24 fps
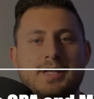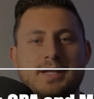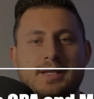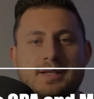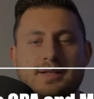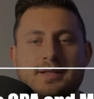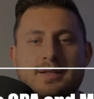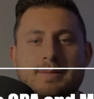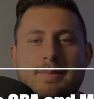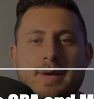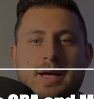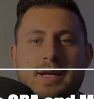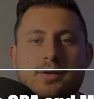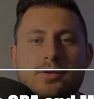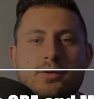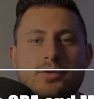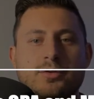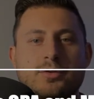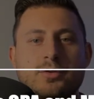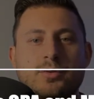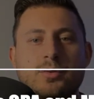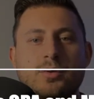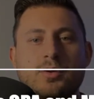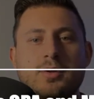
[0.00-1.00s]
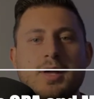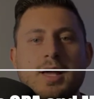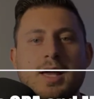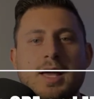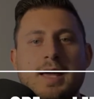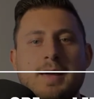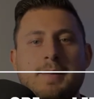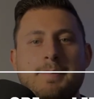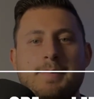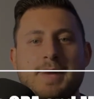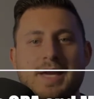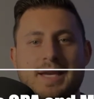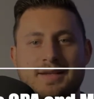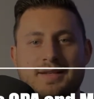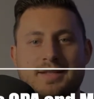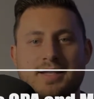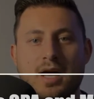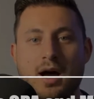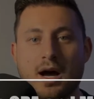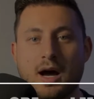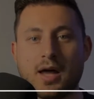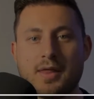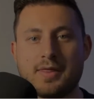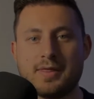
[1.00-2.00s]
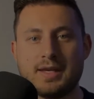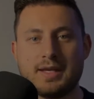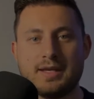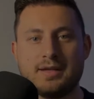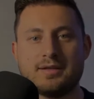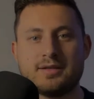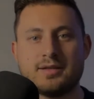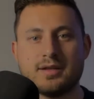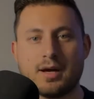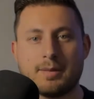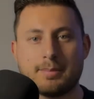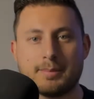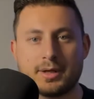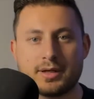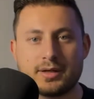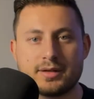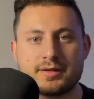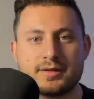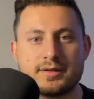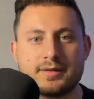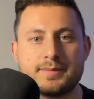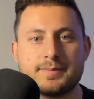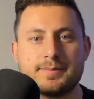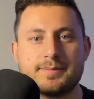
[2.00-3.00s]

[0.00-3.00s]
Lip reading: into medical school based on these numbers.